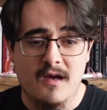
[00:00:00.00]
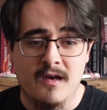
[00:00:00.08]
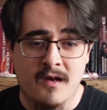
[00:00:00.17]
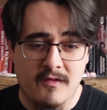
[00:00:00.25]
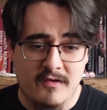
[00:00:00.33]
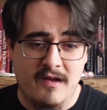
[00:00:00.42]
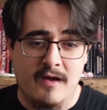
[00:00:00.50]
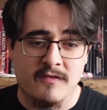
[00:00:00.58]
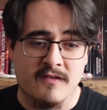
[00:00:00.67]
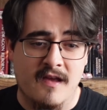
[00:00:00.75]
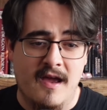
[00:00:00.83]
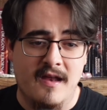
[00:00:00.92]
Another
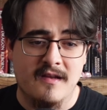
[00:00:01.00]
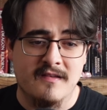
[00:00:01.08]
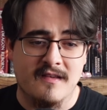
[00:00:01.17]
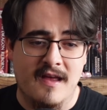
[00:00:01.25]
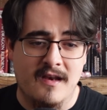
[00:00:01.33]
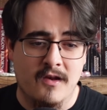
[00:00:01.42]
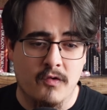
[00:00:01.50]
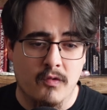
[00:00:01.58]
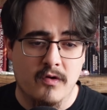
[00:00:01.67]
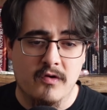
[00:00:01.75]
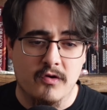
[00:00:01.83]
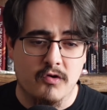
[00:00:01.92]
downside is that in
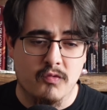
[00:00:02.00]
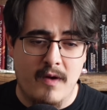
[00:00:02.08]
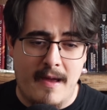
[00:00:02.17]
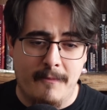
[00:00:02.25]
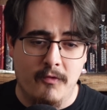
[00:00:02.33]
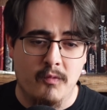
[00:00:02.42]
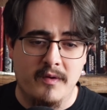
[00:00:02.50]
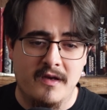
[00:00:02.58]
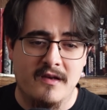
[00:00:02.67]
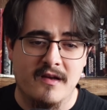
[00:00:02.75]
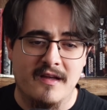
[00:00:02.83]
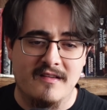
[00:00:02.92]
order to grapple, we
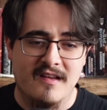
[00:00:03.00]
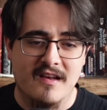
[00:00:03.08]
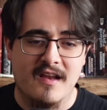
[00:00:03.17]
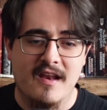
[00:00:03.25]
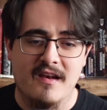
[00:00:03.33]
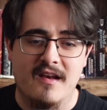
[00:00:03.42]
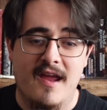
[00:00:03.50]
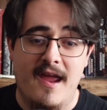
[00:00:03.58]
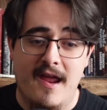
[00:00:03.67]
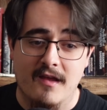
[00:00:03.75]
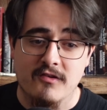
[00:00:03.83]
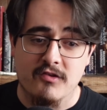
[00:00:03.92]
need a dedicated
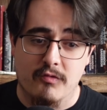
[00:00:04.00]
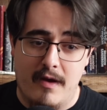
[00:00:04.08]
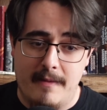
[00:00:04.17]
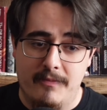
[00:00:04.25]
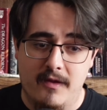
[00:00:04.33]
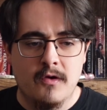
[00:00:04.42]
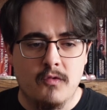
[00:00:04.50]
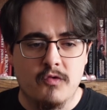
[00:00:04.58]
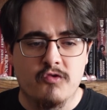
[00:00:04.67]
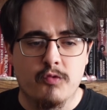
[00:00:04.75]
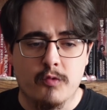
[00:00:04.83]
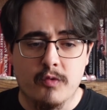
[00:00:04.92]
hand to grappling,
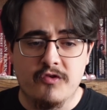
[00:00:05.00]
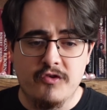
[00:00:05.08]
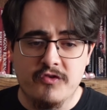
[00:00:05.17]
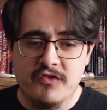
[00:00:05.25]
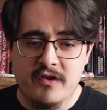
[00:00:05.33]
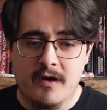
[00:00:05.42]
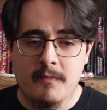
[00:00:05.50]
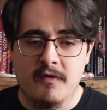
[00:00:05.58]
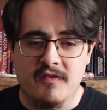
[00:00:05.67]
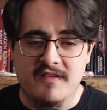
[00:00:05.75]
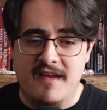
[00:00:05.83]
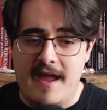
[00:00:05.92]
which would reduce the number of
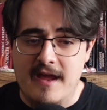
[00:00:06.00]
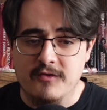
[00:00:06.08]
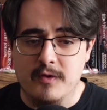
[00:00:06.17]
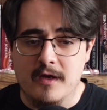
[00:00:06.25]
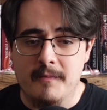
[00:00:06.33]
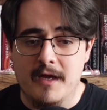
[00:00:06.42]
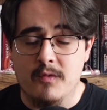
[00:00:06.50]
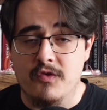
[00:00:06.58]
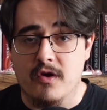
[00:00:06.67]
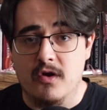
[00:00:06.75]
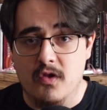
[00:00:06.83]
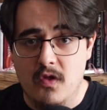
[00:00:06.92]
attacks we can make with
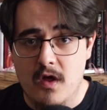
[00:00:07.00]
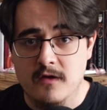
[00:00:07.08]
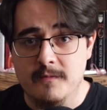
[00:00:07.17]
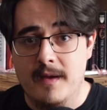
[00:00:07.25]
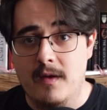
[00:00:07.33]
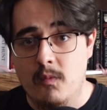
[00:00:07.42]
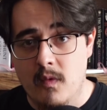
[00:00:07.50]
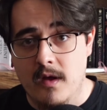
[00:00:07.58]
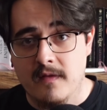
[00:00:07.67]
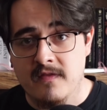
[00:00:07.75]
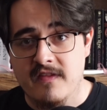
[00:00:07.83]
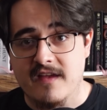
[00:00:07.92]
our claws by
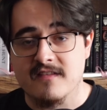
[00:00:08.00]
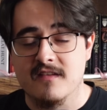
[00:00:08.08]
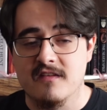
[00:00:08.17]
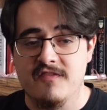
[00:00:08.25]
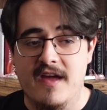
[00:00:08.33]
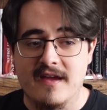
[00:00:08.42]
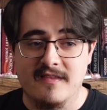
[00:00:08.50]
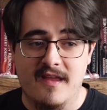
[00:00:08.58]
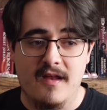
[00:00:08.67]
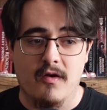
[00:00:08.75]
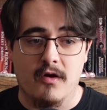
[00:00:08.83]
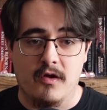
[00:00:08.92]
1, thanks to the fact
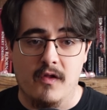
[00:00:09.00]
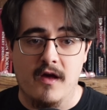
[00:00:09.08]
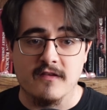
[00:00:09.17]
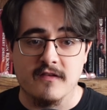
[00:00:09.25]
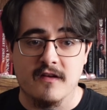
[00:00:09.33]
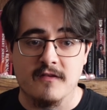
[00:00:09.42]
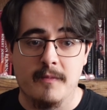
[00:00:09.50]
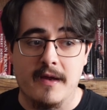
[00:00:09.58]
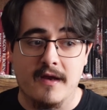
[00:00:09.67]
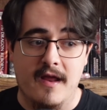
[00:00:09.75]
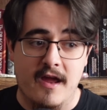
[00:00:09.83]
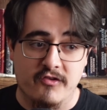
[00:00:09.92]
that our claws let us make
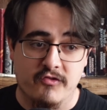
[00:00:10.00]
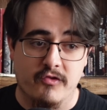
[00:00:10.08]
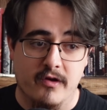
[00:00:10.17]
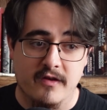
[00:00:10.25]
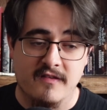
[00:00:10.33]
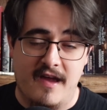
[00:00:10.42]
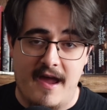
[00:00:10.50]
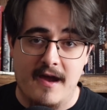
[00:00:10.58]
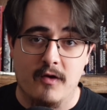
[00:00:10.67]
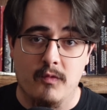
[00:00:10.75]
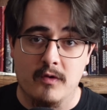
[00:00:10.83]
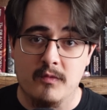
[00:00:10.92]
an extra
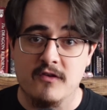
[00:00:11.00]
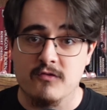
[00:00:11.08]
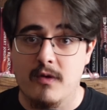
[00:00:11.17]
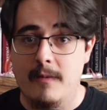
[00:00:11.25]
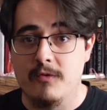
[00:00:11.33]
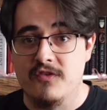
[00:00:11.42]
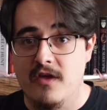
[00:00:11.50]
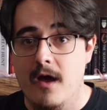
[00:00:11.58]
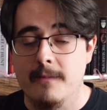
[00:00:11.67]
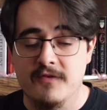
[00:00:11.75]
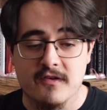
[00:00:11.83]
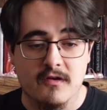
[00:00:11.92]
attack when we swipe with the
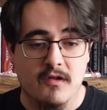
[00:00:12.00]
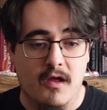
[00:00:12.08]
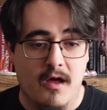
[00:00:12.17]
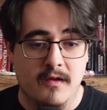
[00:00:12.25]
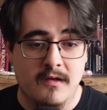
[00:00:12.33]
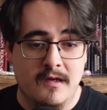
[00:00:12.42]
opposite claw.